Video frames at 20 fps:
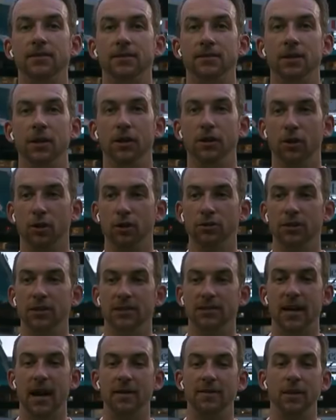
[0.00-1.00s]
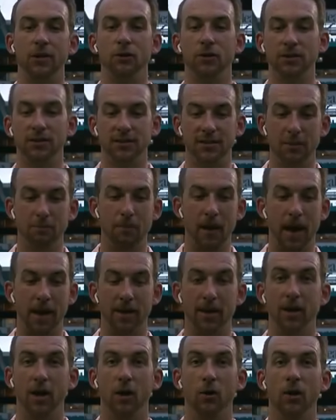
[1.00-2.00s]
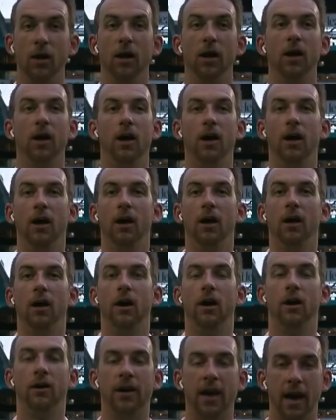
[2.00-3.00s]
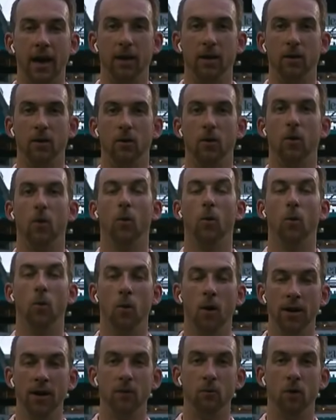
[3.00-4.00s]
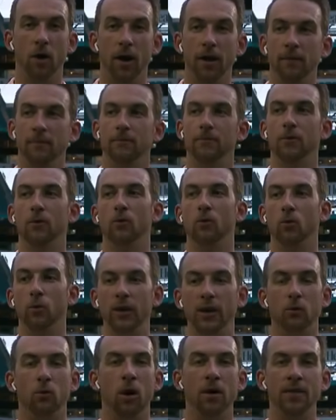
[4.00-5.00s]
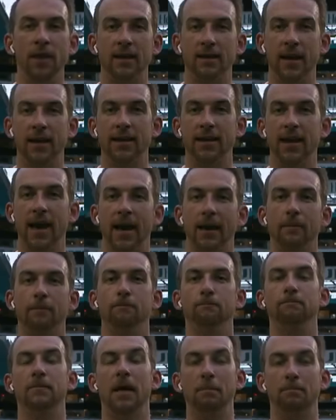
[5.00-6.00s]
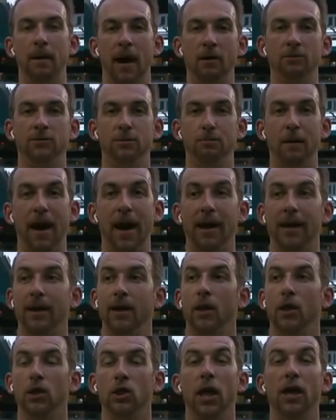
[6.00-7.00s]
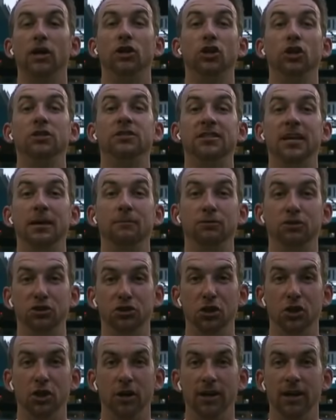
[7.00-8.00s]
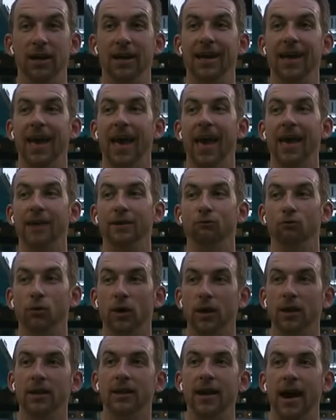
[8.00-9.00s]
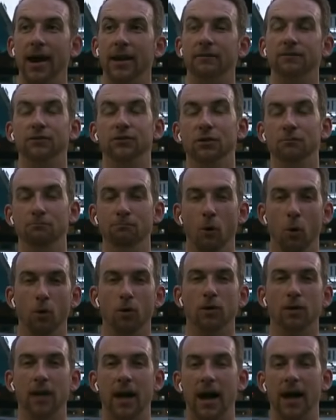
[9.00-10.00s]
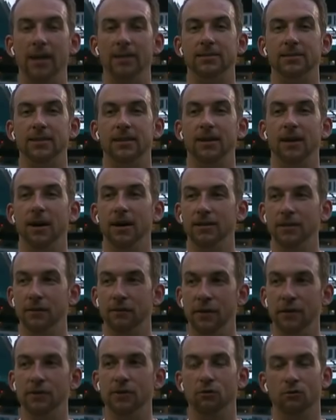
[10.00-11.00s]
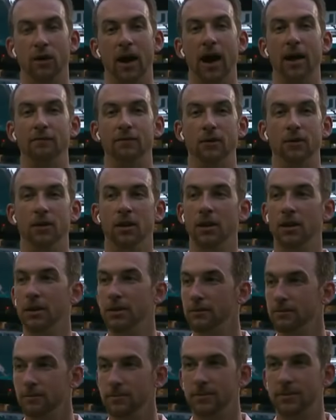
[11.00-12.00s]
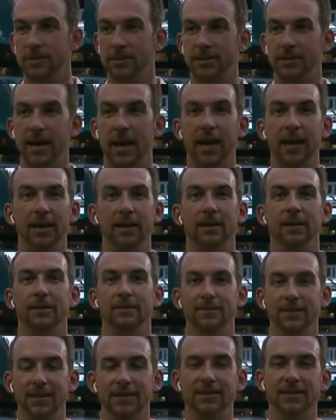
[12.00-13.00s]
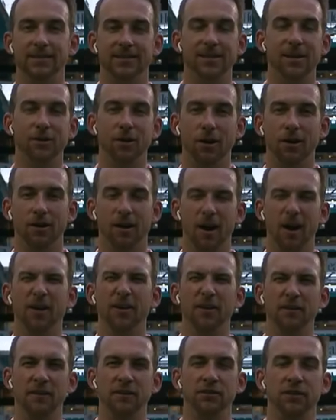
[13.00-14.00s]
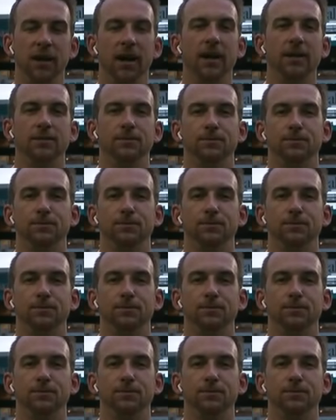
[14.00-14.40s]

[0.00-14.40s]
this is an encouraging sign that you can sit back and go, okay, 1-1. Week one, they laid an egg. They bounced back like good teams should and really kind of demoralized a division rival to say, this is still our division, guys.